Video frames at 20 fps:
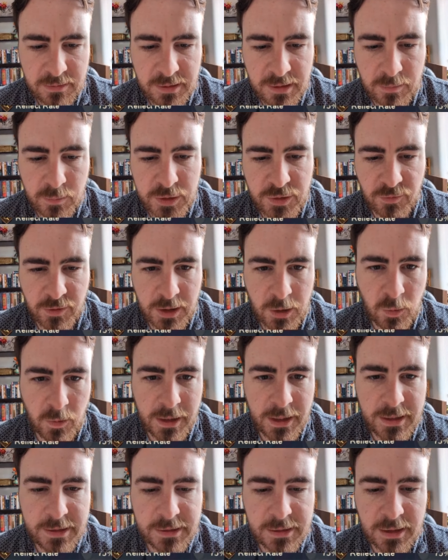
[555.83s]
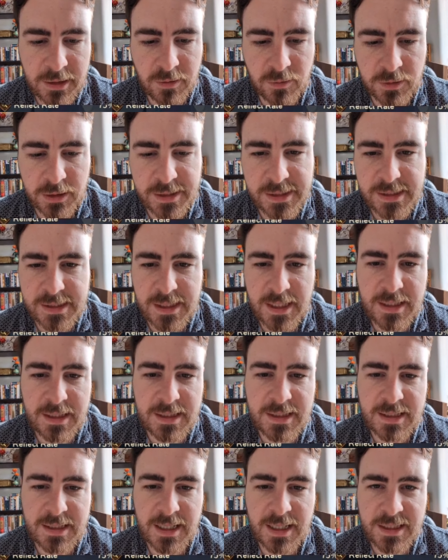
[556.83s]
that was required in order to take
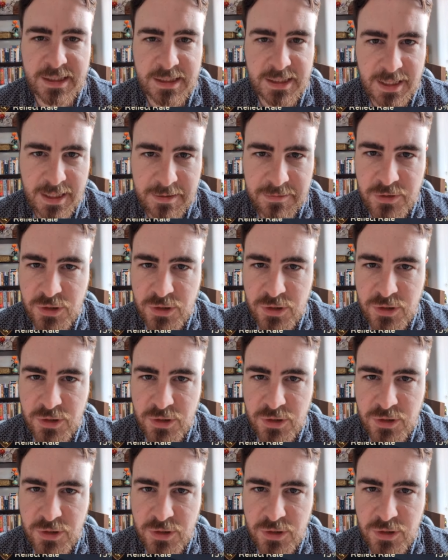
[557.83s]
these guys down.